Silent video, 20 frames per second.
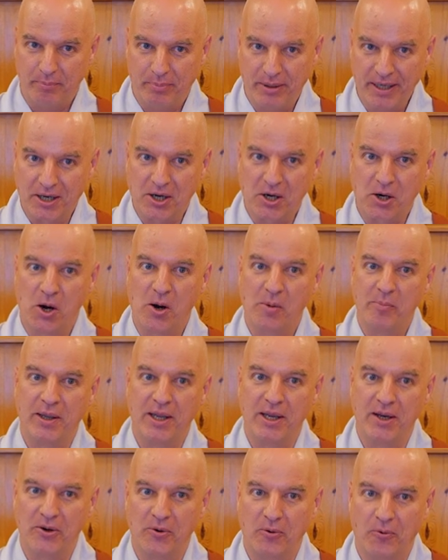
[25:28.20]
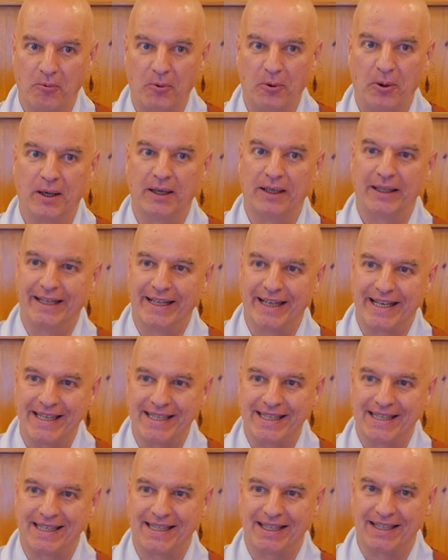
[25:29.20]
becoming one
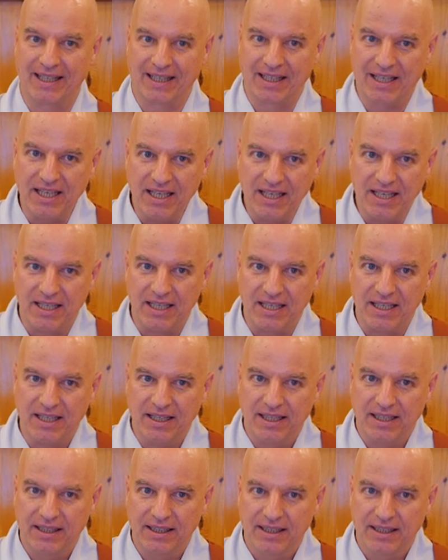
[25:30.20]
is the key.